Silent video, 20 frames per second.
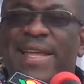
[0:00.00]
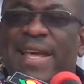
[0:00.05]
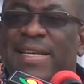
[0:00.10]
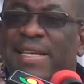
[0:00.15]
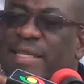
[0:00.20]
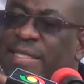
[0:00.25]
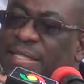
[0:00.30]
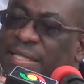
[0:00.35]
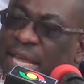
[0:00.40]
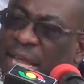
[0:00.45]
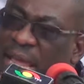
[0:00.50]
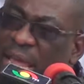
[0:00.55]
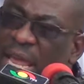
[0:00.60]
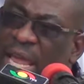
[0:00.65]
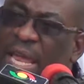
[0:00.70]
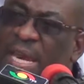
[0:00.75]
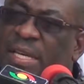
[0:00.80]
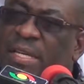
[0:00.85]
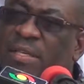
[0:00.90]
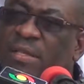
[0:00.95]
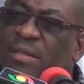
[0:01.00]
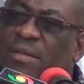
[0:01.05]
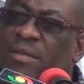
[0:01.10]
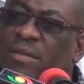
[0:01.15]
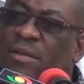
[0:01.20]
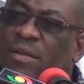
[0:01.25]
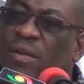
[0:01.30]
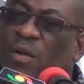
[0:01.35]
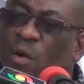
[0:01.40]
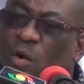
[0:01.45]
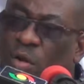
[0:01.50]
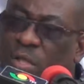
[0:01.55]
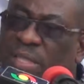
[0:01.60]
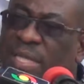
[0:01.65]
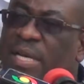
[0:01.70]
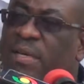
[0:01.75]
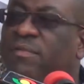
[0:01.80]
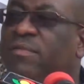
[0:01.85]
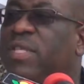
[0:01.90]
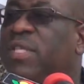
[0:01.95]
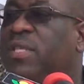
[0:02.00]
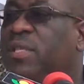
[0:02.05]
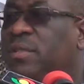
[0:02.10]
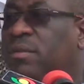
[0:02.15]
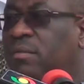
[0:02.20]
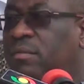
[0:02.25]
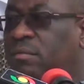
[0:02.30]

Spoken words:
that is aired on television.